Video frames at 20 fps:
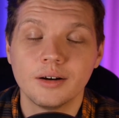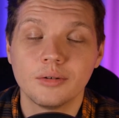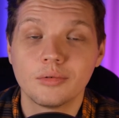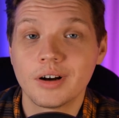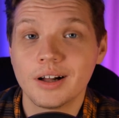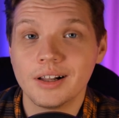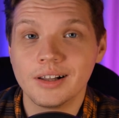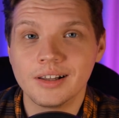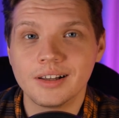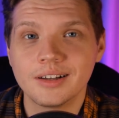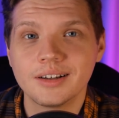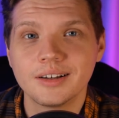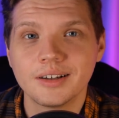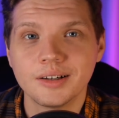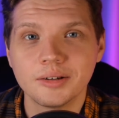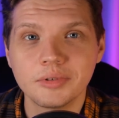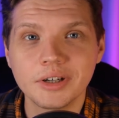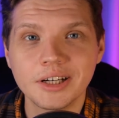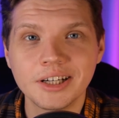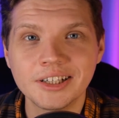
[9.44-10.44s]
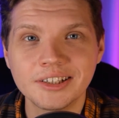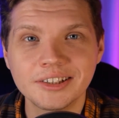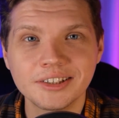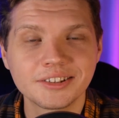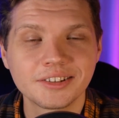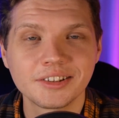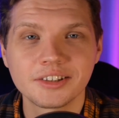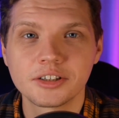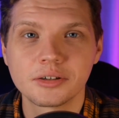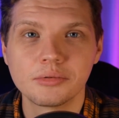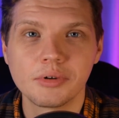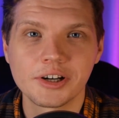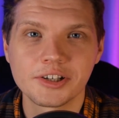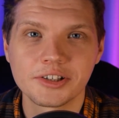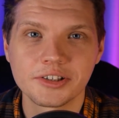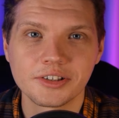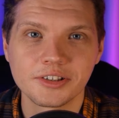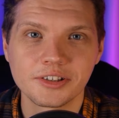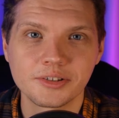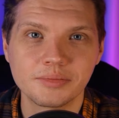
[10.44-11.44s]
Well, we hear such
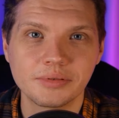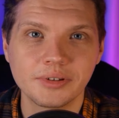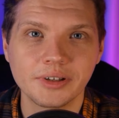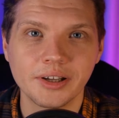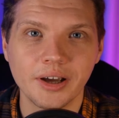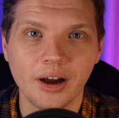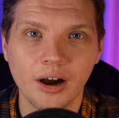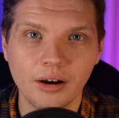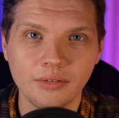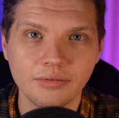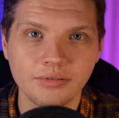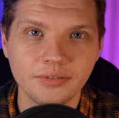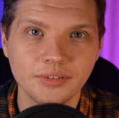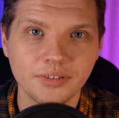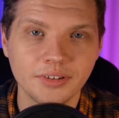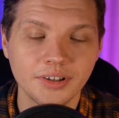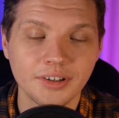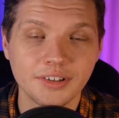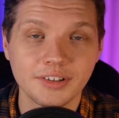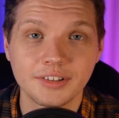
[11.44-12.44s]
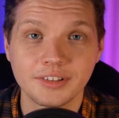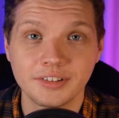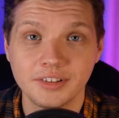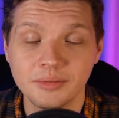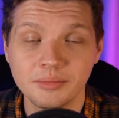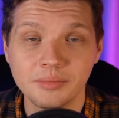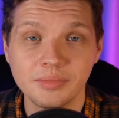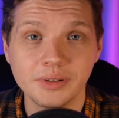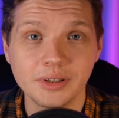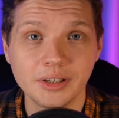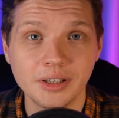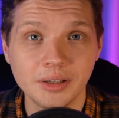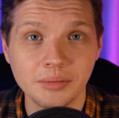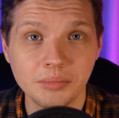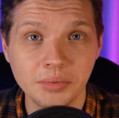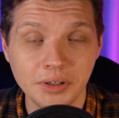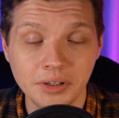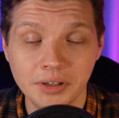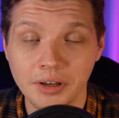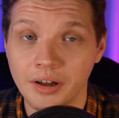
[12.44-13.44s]
questions pretty often simply
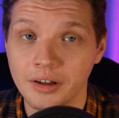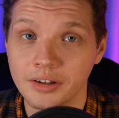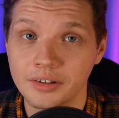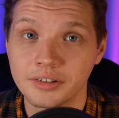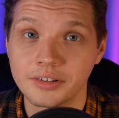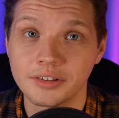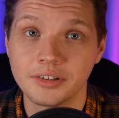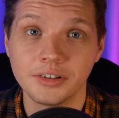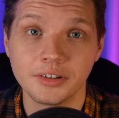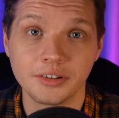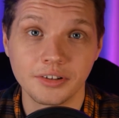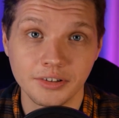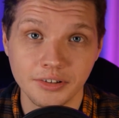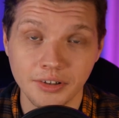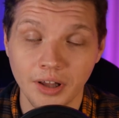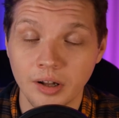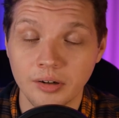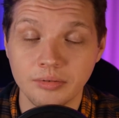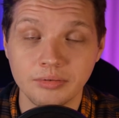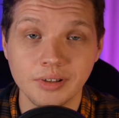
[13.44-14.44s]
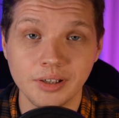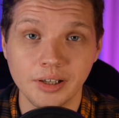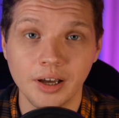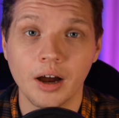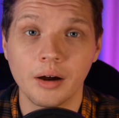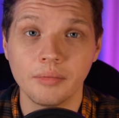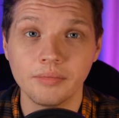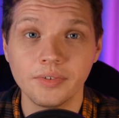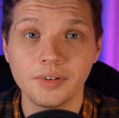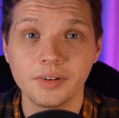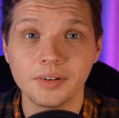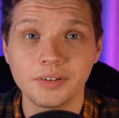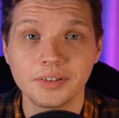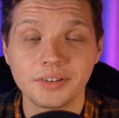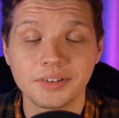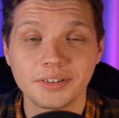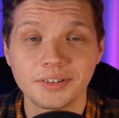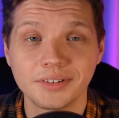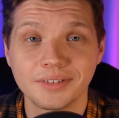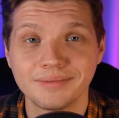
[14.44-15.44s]
because it's not really
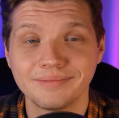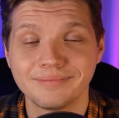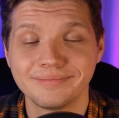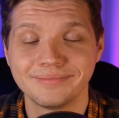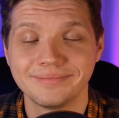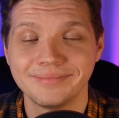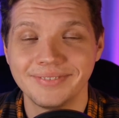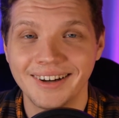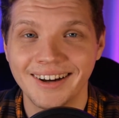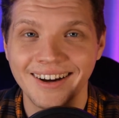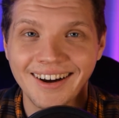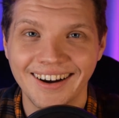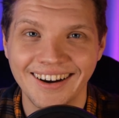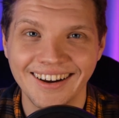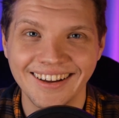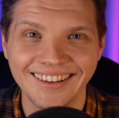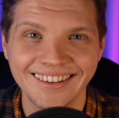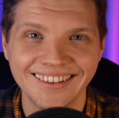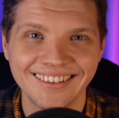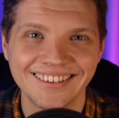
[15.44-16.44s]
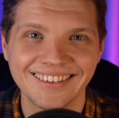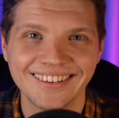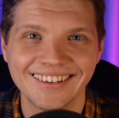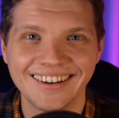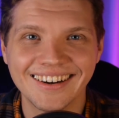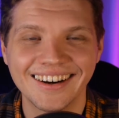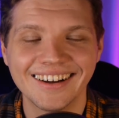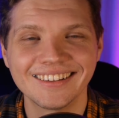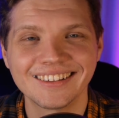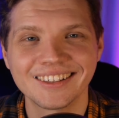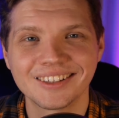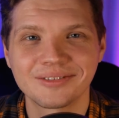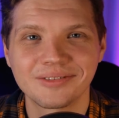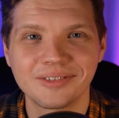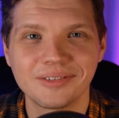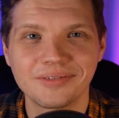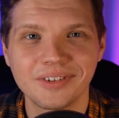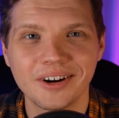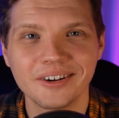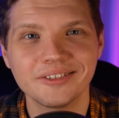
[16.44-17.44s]
obvious. Hi, Alex
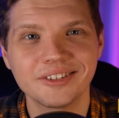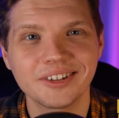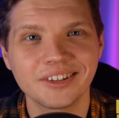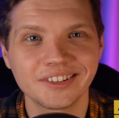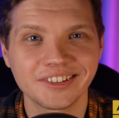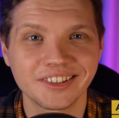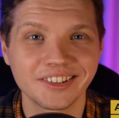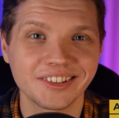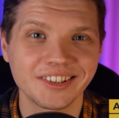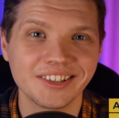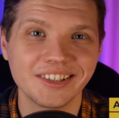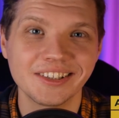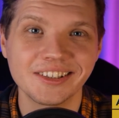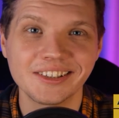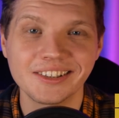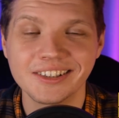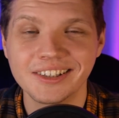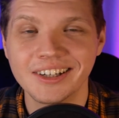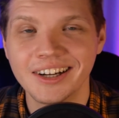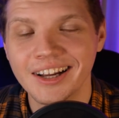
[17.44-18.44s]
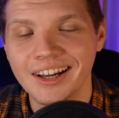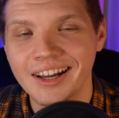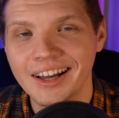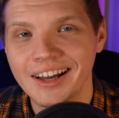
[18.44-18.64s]
from 5Jars is here,